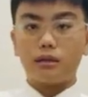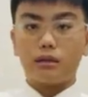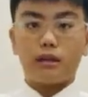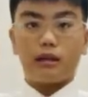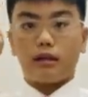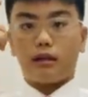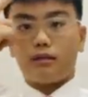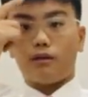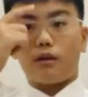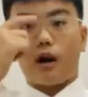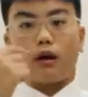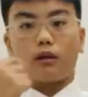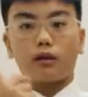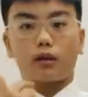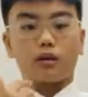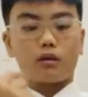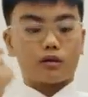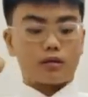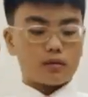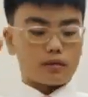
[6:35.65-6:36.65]
the
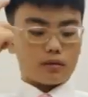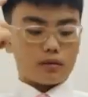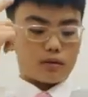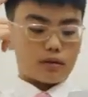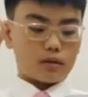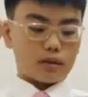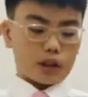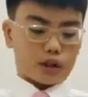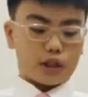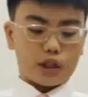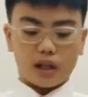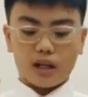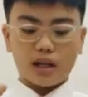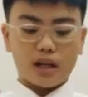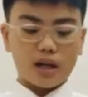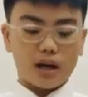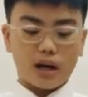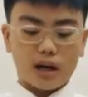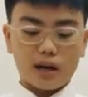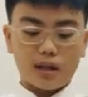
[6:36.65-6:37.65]
dollar ka-ching
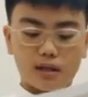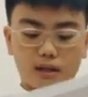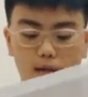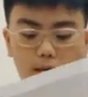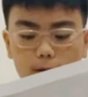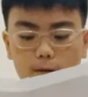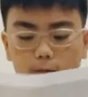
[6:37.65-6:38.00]
eyes,